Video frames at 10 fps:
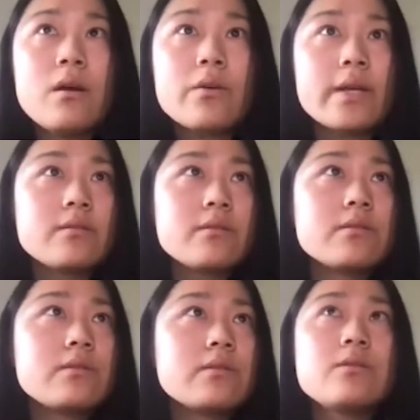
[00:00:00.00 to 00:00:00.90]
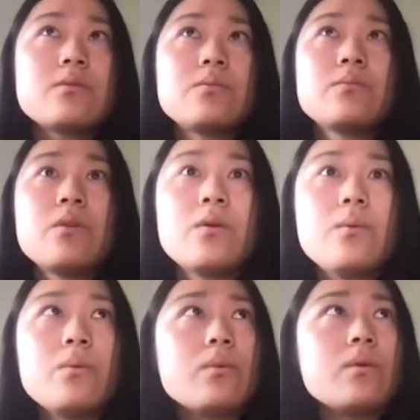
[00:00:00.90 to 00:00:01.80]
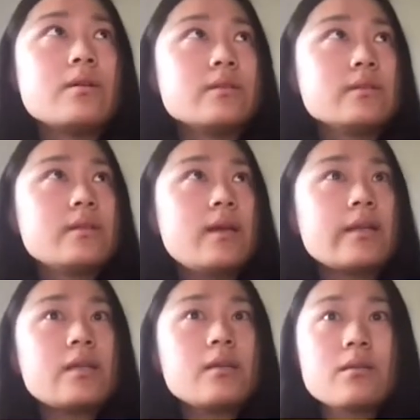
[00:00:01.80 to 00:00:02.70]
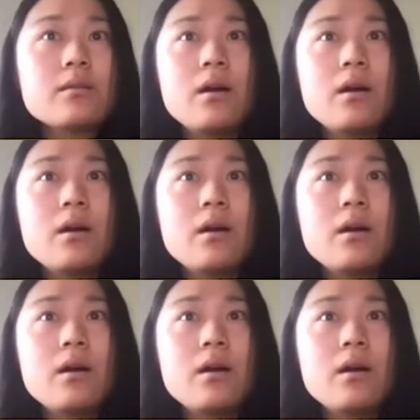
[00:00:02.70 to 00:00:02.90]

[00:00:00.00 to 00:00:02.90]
Okay, so this is one idea.